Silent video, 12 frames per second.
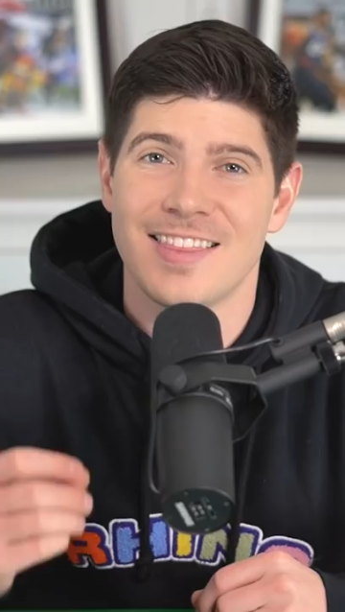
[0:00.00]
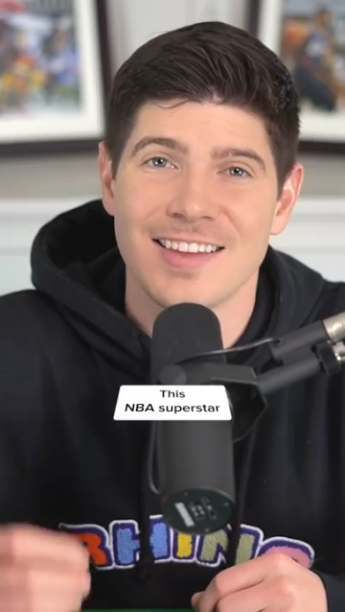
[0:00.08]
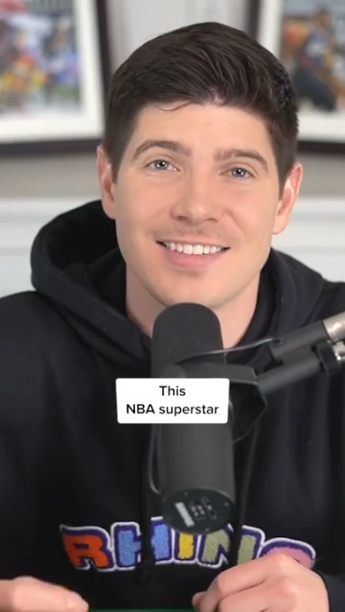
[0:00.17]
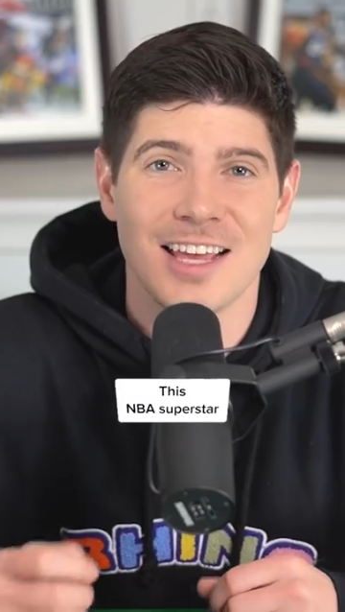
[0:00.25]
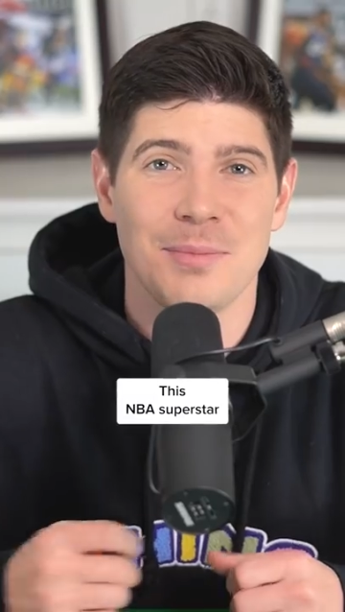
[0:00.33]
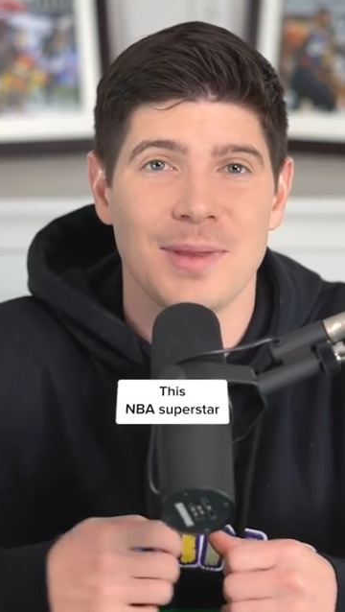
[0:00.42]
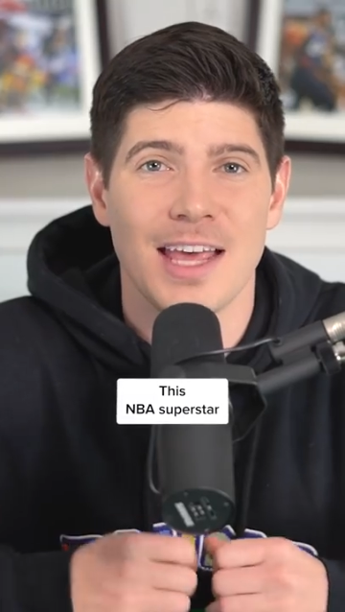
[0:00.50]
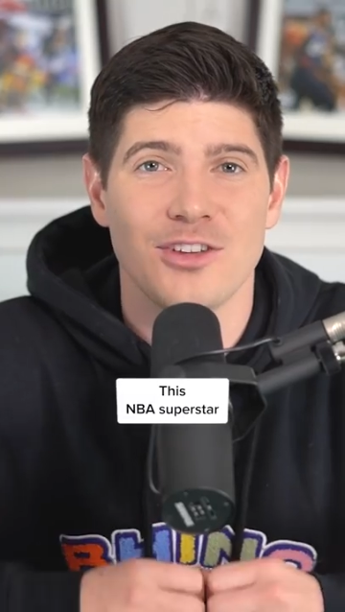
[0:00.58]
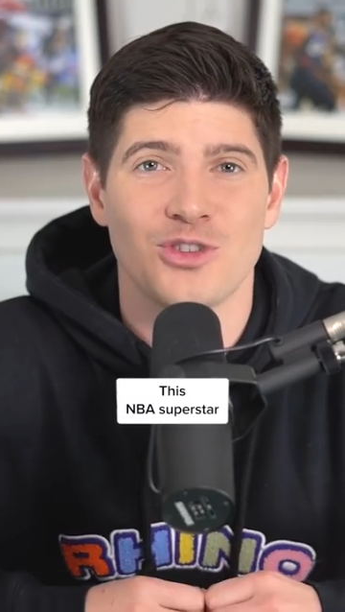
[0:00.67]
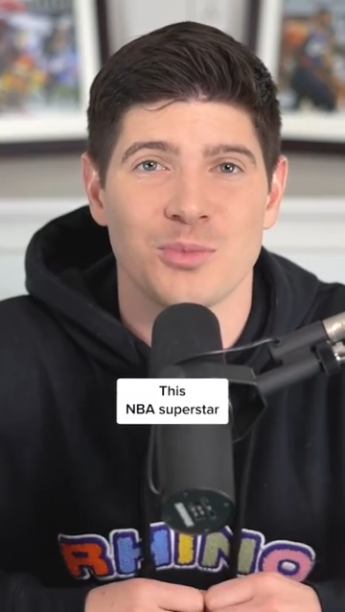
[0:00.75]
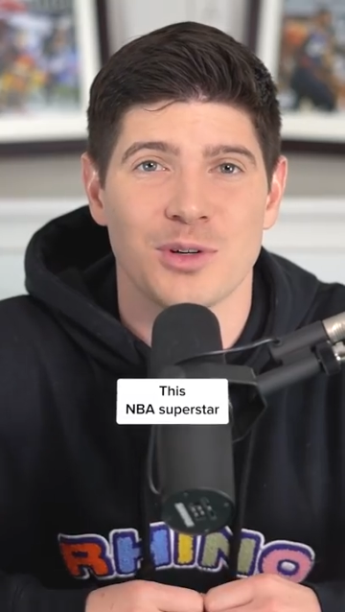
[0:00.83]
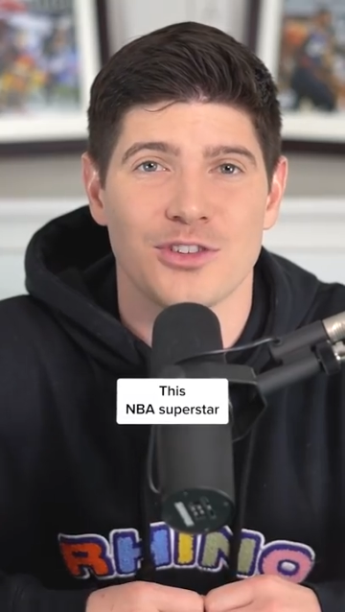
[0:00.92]
This NBA
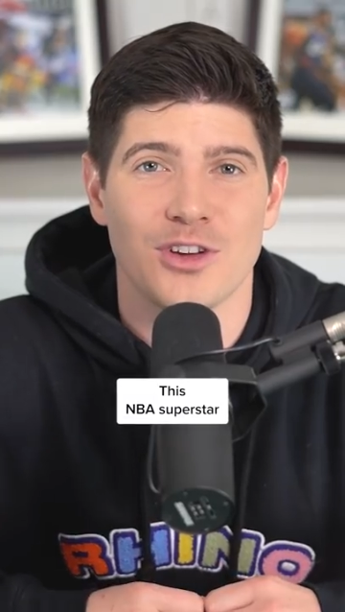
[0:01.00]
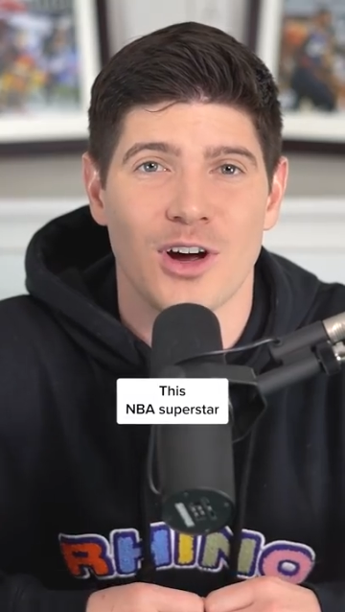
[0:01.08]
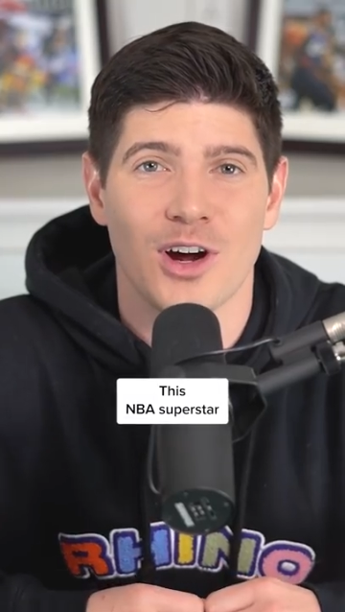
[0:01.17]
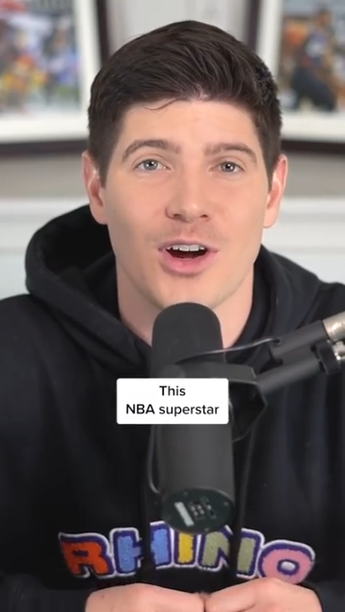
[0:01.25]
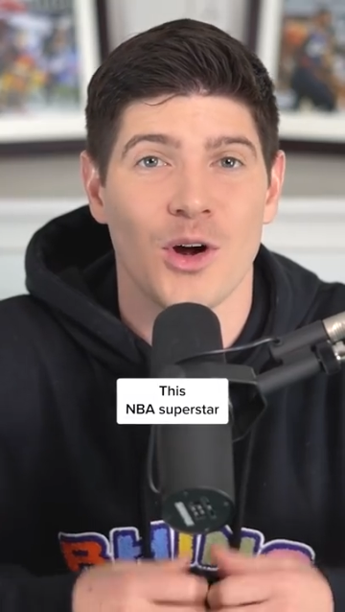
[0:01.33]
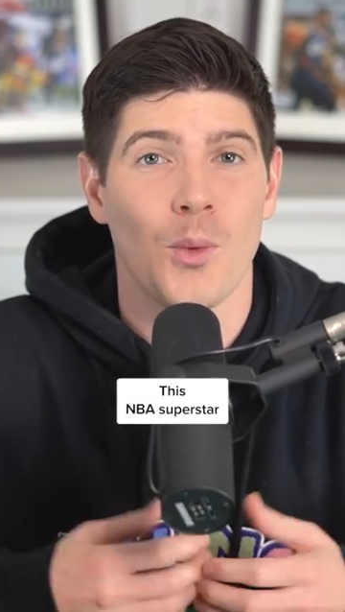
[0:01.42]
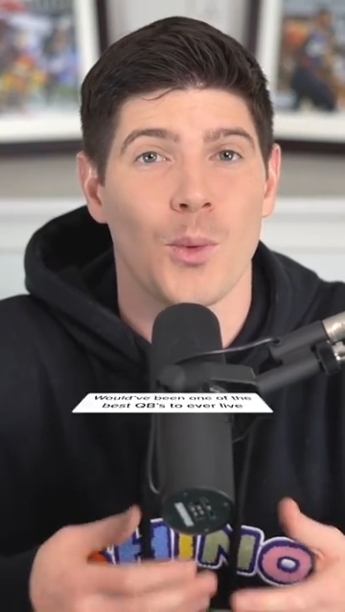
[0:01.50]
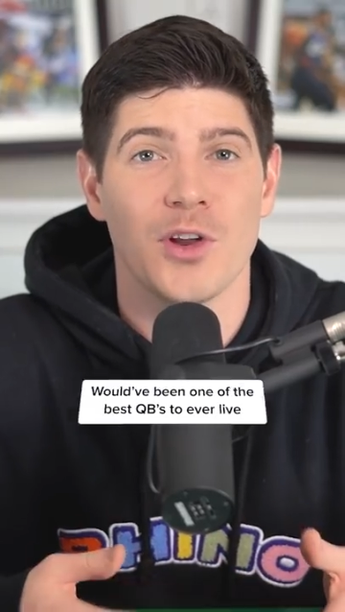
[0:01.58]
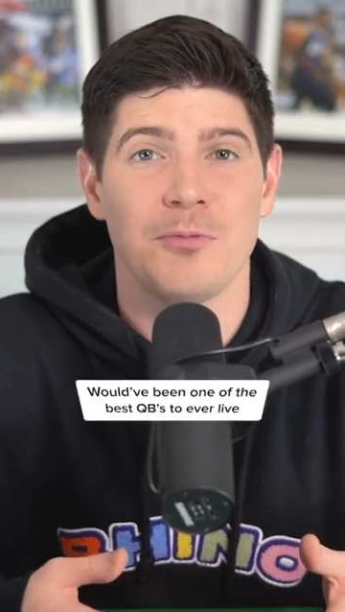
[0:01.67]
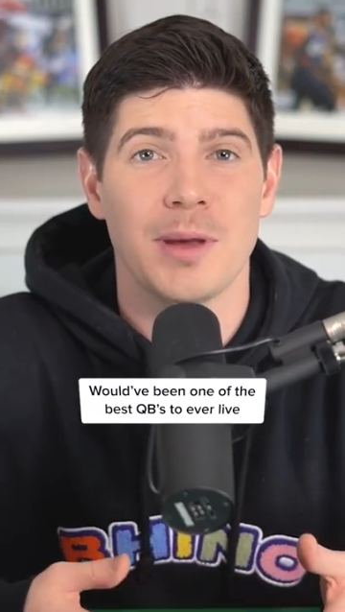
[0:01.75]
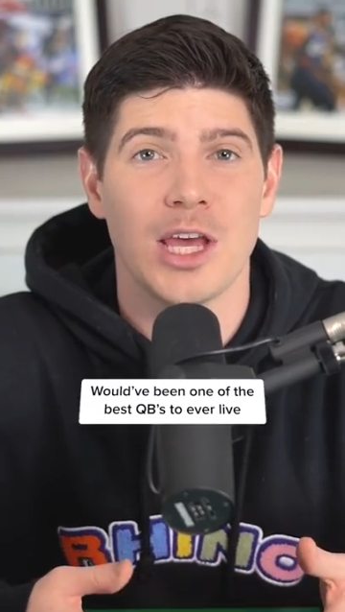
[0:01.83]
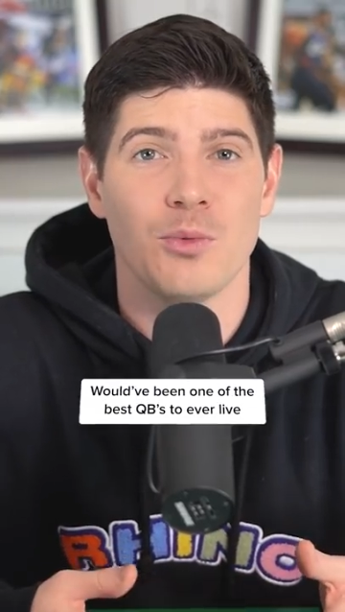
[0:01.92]
superstar
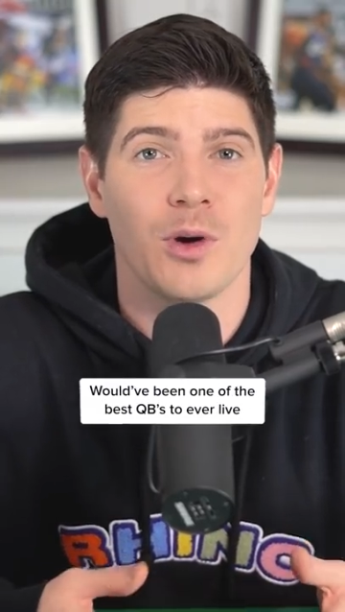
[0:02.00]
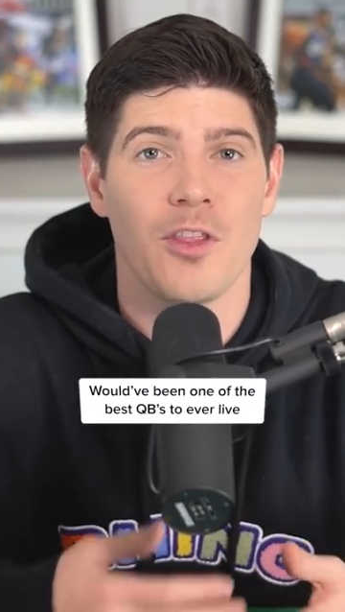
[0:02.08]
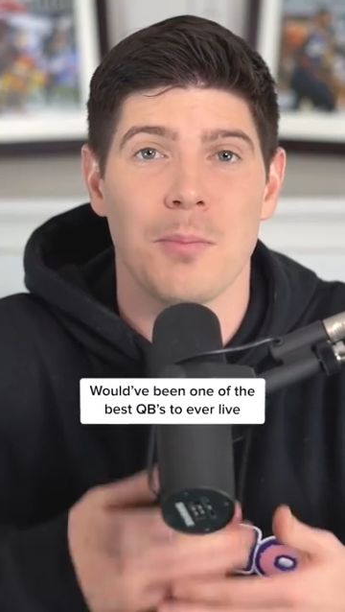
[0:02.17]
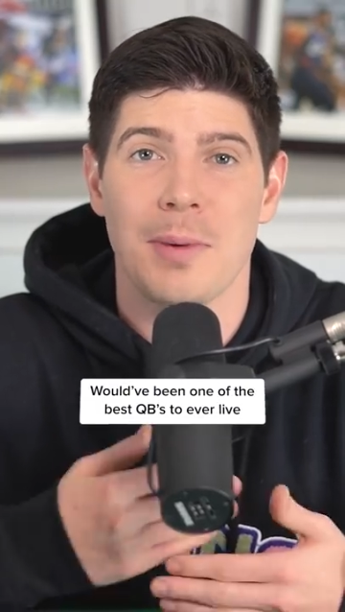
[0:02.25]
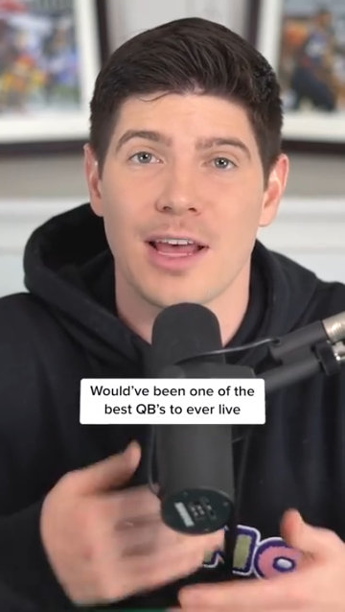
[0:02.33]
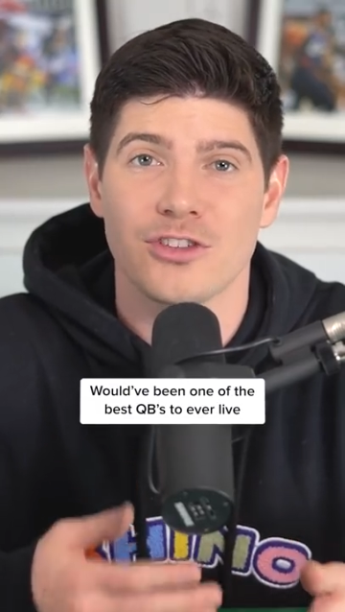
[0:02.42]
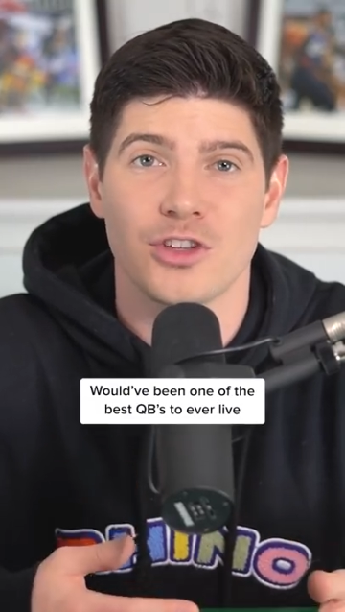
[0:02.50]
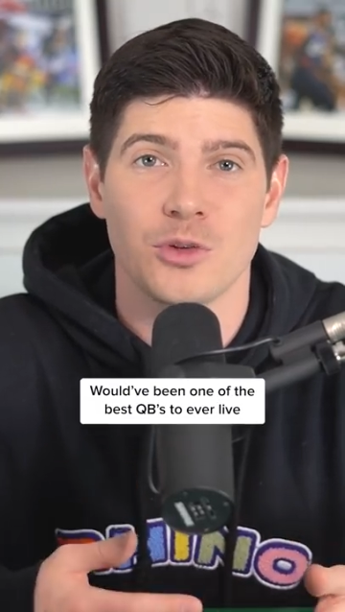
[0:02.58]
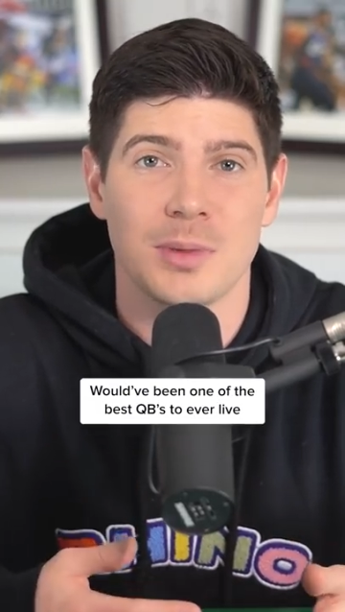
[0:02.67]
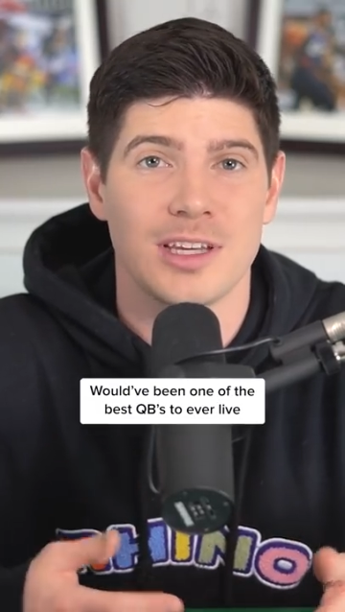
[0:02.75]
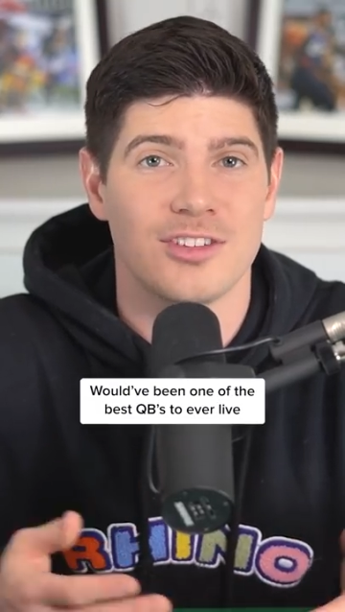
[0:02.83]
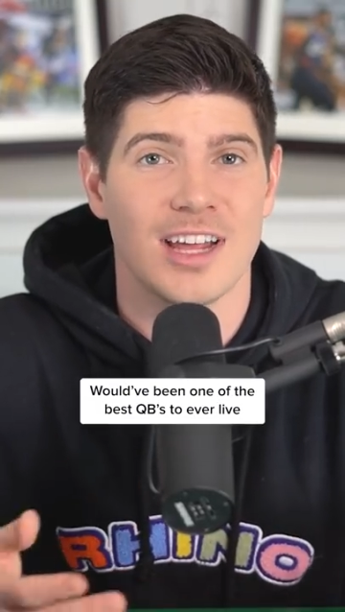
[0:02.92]
would have been one of the best
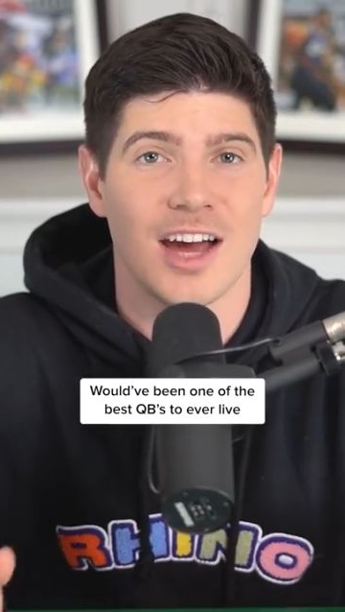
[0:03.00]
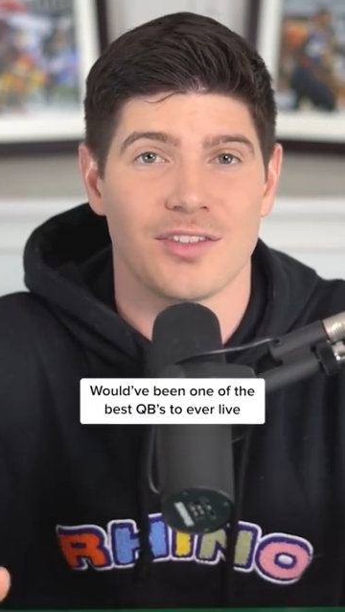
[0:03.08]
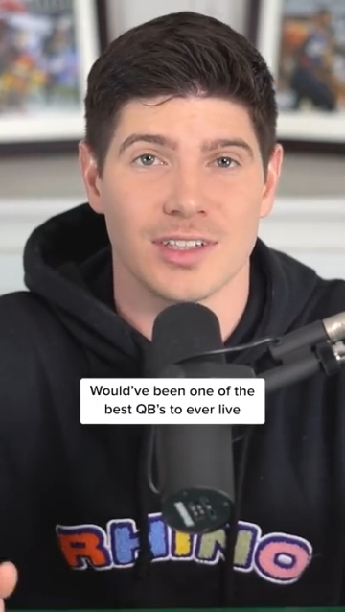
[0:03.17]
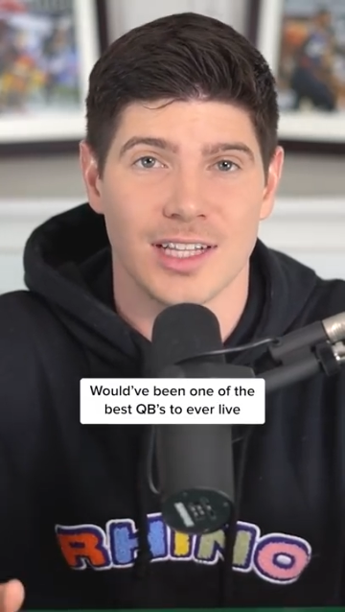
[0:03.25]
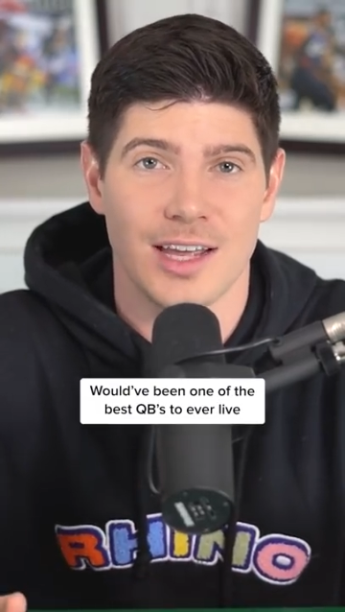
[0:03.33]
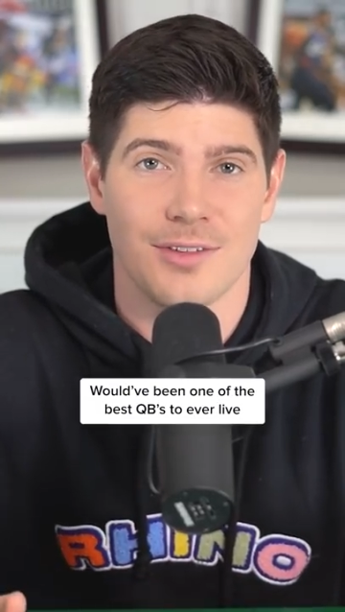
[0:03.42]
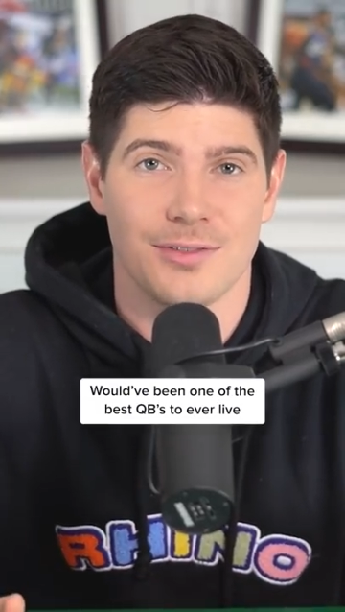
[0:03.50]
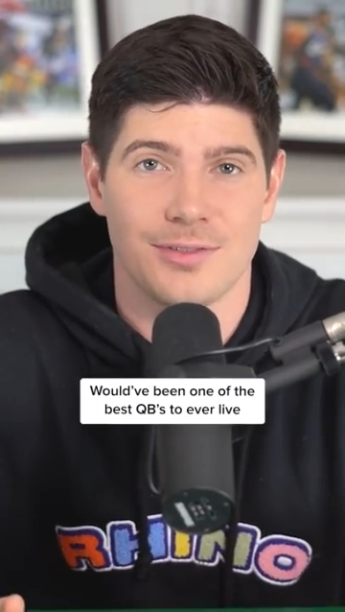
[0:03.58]
QBs to ever live.